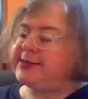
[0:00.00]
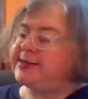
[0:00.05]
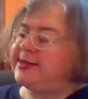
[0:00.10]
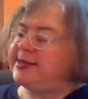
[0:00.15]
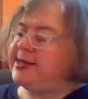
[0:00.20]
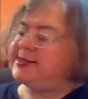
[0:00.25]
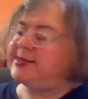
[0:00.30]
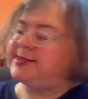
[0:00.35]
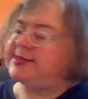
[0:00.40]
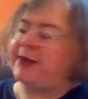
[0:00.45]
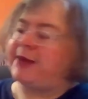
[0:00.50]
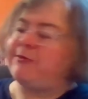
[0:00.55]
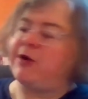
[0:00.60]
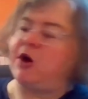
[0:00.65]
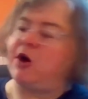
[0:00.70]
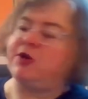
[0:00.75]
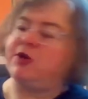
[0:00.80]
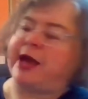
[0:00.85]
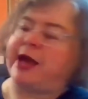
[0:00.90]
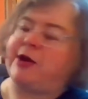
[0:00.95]
this sun
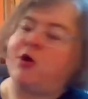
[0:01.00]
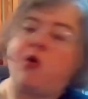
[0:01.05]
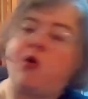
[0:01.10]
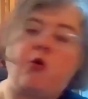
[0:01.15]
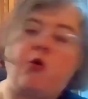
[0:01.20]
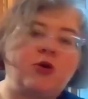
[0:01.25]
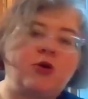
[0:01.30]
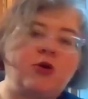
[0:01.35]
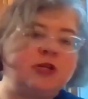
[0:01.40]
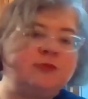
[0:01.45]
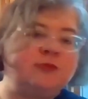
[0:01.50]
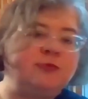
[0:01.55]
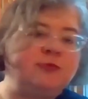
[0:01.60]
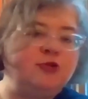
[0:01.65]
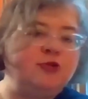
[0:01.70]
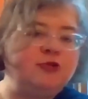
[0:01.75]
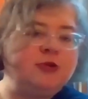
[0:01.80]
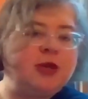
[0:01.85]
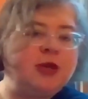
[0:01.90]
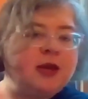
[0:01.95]
on that horned
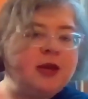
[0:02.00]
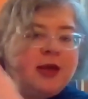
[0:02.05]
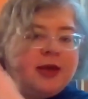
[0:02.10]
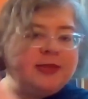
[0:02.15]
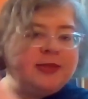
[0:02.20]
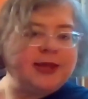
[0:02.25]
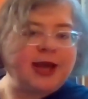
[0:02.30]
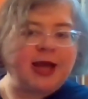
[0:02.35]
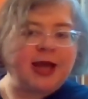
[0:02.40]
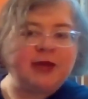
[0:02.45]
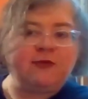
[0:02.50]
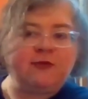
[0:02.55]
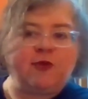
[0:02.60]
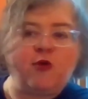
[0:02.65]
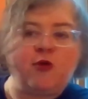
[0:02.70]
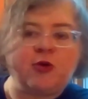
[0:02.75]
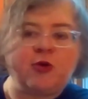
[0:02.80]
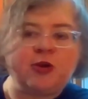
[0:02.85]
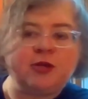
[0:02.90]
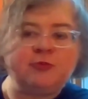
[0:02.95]
moon, the kind of
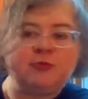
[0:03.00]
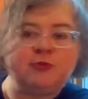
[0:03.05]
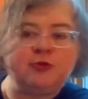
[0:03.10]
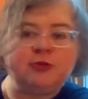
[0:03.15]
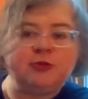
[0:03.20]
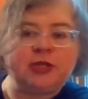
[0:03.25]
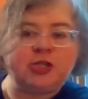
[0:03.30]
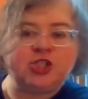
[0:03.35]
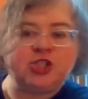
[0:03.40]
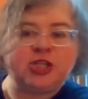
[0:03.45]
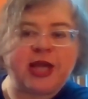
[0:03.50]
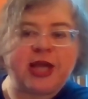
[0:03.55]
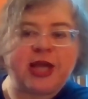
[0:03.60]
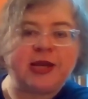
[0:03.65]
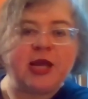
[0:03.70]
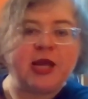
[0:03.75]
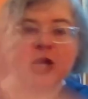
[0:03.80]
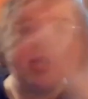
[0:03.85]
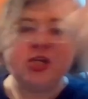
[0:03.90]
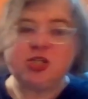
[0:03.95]
horned moon that she had.
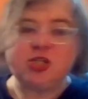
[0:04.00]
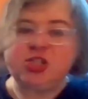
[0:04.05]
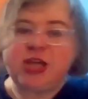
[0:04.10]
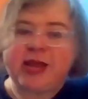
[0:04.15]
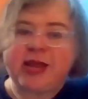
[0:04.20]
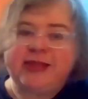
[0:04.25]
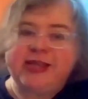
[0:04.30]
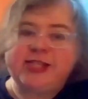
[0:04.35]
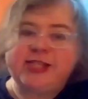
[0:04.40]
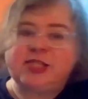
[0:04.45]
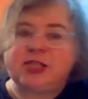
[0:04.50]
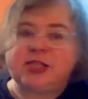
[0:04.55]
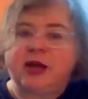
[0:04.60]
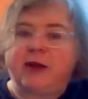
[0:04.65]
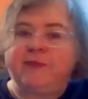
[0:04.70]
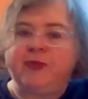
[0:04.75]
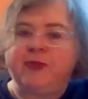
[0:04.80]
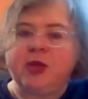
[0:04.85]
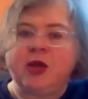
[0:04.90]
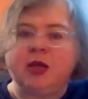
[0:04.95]
She had these
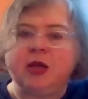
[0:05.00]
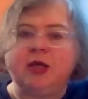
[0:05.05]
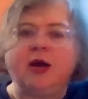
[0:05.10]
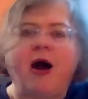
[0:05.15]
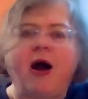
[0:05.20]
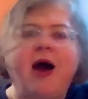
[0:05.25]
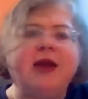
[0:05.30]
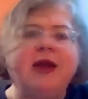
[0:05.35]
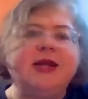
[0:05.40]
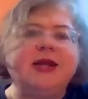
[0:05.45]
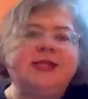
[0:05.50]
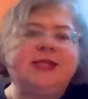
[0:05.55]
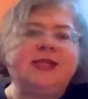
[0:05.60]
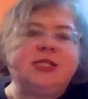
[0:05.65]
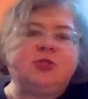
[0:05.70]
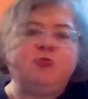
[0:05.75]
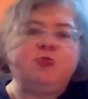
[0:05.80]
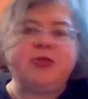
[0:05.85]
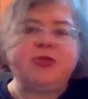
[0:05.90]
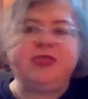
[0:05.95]
um,
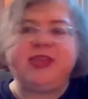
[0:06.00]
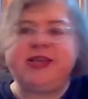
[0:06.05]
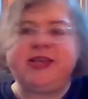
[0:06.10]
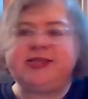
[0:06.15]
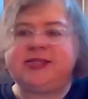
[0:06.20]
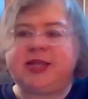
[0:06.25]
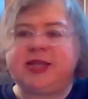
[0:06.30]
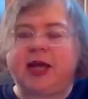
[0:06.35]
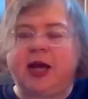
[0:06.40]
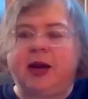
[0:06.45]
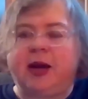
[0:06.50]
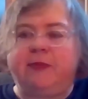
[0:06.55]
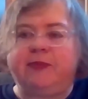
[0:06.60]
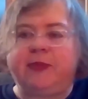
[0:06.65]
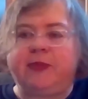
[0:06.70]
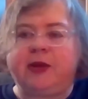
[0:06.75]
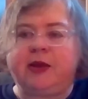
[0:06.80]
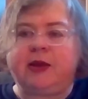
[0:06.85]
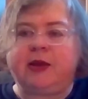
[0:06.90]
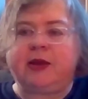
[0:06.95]
goddesses with these um,
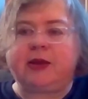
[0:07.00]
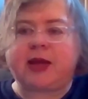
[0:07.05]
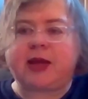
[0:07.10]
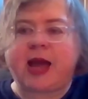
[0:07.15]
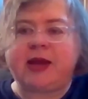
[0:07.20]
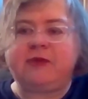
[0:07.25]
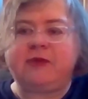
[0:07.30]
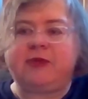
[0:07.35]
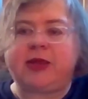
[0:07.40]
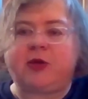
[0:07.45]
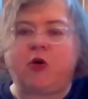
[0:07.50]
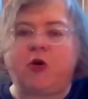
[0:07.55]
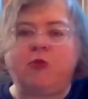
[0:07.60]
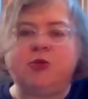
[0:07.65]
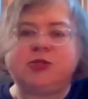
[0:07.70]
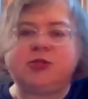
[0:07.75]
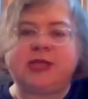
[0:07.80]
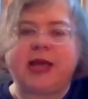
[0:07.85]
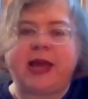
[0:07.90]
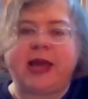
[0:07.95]
uh, kind of like
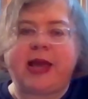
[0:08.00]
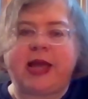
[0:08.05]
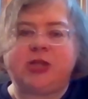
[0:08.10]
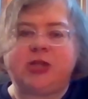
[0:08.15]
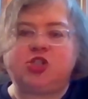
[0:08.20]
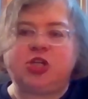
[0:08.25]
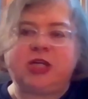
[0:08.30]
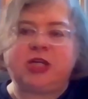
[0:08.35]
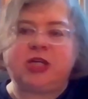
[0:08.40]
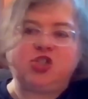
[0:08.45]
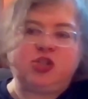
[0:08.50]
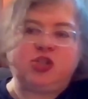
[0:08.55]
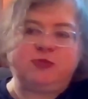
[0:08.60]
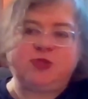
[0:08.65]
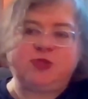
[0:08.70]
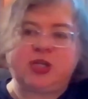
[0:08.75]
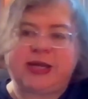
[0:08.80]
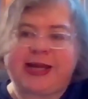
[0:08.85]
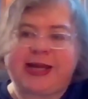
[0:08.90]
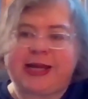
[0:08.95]
almost ancient
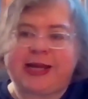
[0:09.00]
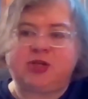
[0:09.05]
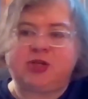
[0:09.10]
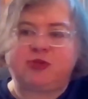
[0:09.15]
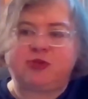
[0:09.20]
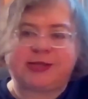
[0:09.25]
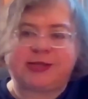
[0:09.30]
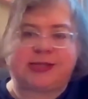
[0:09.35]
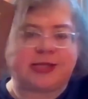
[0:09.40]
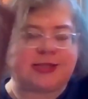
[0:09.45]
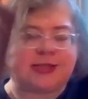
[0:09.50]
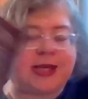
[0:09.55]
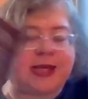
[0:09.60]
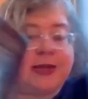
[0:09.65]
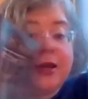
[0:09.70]
Egyptian headdresses. And